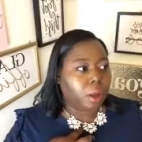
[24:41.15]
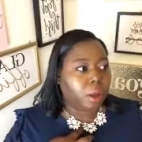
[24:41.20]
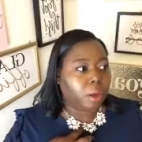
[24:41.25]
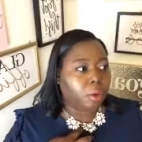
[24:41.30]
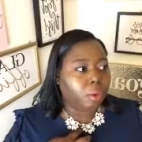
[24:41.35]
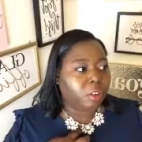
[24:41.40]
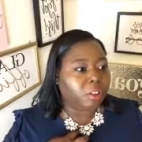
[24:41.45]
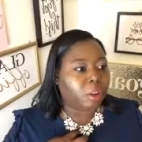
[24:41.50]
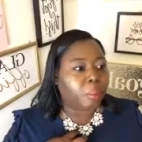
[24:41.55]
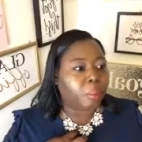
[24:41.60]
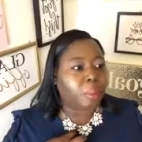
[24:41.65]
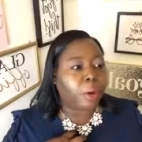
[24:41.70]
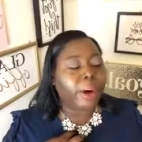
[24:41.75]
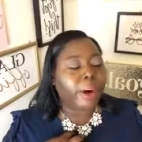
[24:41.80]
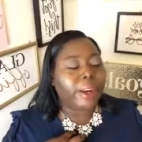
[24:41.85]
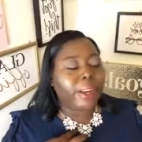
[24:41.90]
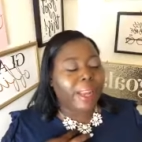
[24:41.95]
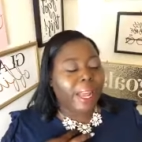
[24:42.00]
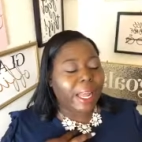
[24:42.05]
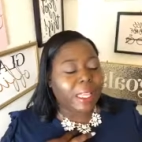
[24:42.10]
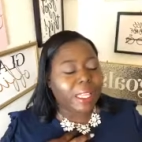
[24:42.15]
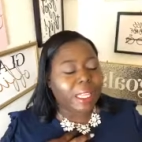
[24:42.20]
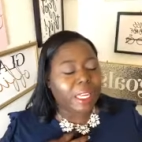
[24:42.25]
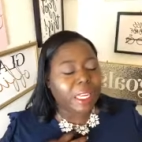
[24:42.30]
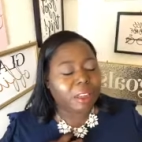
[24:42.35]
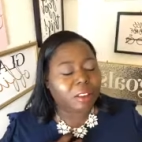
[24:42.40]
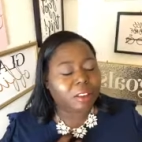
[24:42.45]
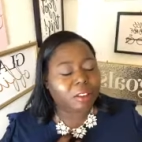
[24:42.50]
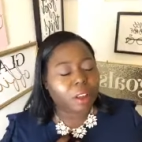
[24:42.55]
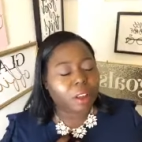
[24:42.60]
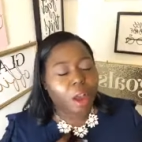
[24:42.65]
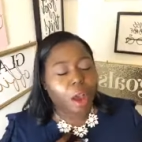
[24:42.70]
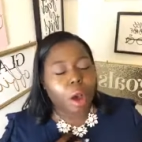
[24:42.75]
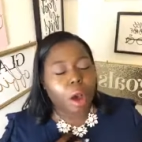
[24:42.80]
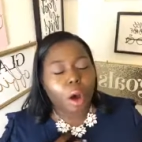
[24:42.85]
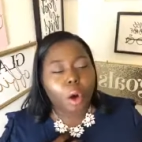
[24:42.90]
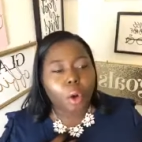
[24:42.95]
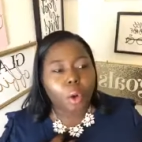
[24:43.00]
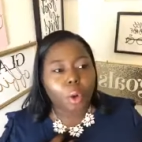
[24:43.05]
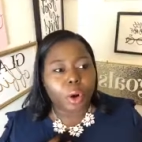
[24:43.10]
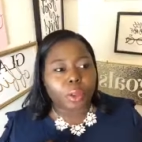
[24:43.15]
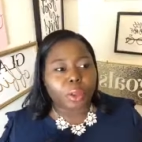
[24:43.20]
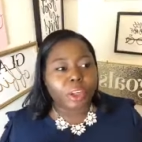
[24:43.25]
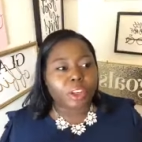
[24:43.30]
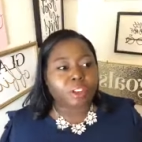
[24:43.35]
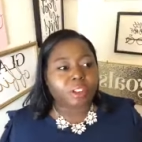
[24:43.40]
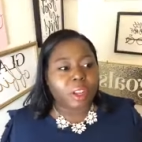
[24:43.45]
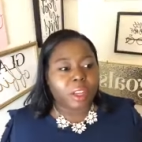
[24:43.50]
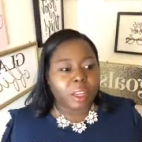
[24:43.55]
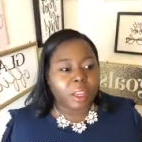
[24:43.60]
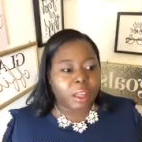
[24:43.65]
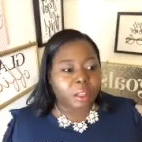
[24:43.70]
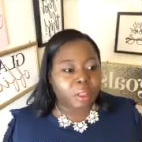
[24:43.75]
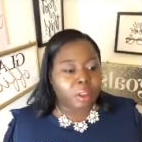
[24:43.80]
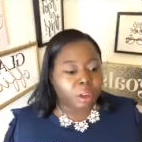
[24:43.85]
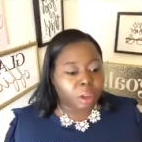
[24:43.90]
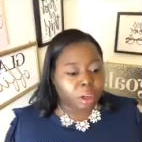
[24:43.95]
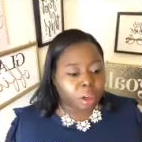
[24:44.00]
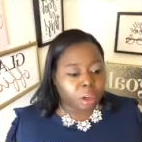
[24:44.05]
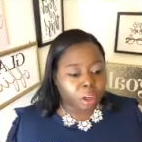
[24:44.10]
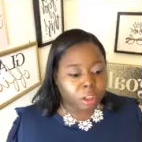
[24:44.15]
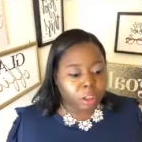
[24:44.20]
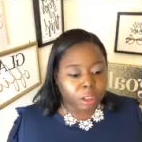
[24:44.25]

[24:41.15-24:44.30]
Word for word: was it Martinelli's, or there's another